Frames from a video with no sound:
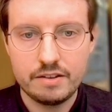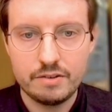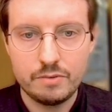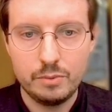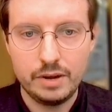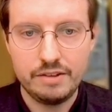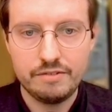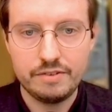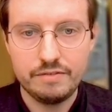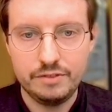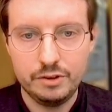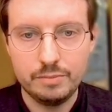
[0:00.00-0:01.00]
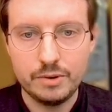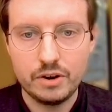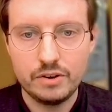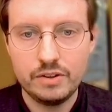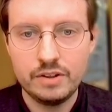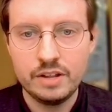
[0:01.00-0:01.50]
wave view
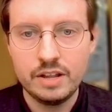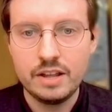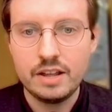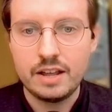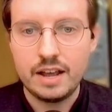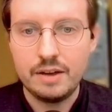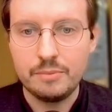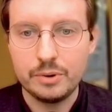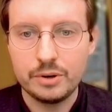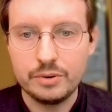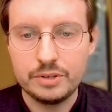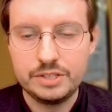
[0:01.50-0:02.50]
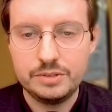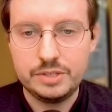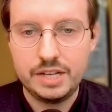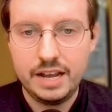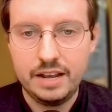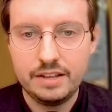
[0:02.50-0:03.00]
model, and we're going to
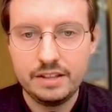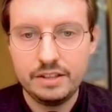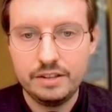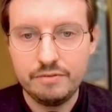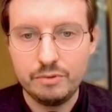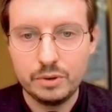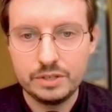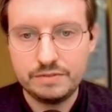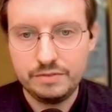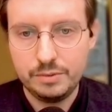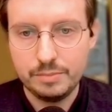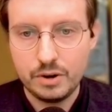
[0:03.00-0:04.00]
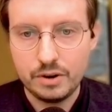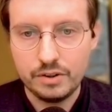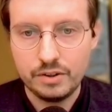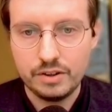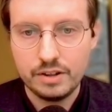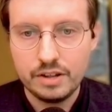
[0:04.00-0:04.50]
take the voice view
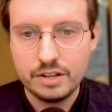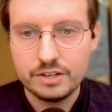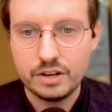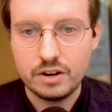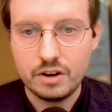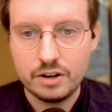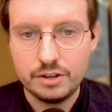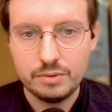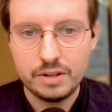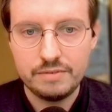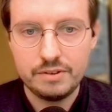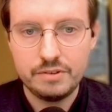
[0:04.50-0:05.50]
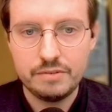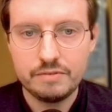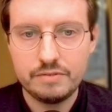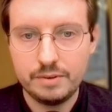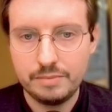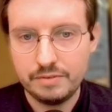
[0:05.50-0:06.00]
model dot audio level
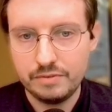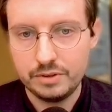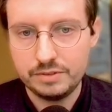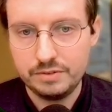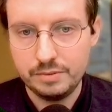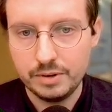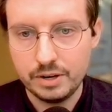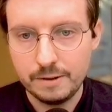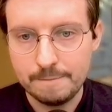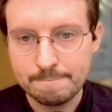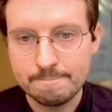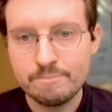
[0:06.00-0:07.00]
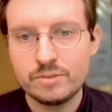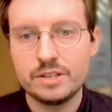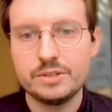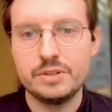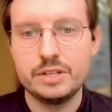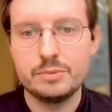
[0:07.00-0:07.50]
from the voice view model.
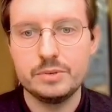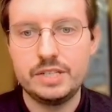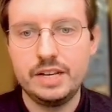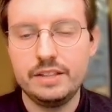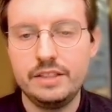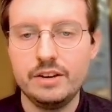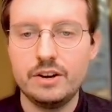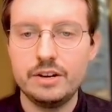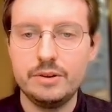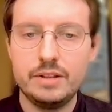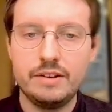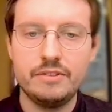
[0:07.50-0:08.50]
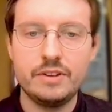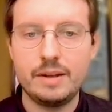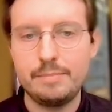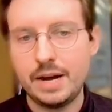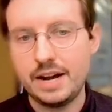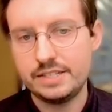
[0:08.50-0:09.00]
So this will take the audio level and
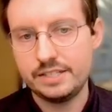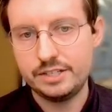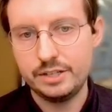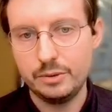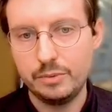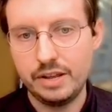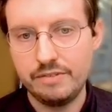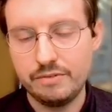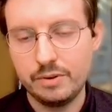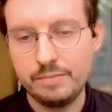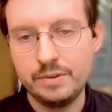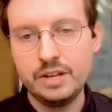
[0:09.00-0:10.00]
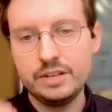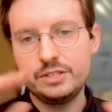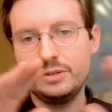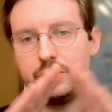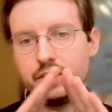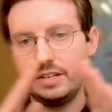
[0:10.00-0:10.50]
pass it to the waveform
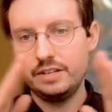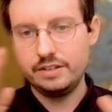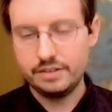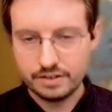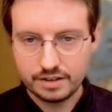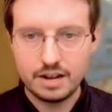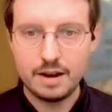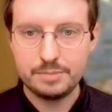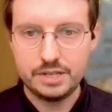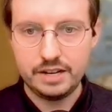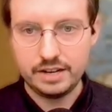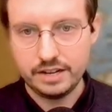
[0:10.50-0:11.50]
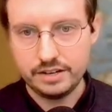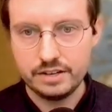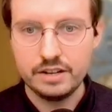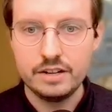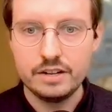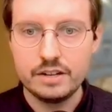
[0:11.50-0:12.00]
so it can update and
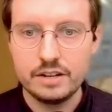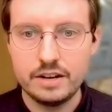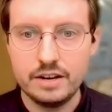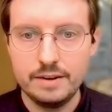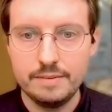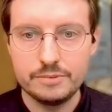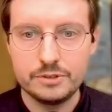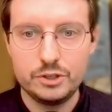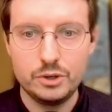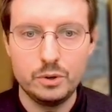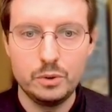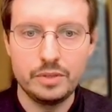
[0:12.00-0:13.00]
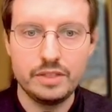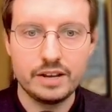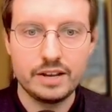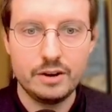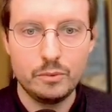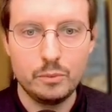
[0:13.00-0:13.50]
show the
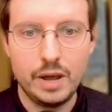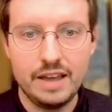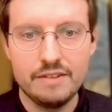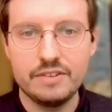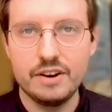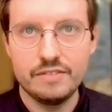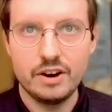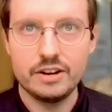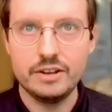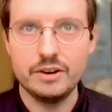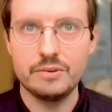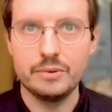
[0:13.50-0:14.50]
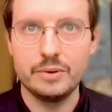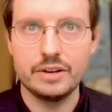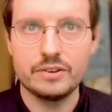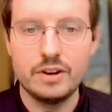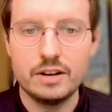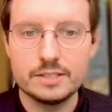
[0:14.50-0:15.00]
kind of wave of audio going
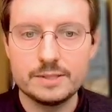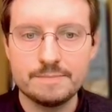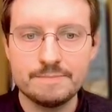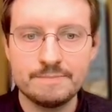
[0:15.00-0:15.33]
across.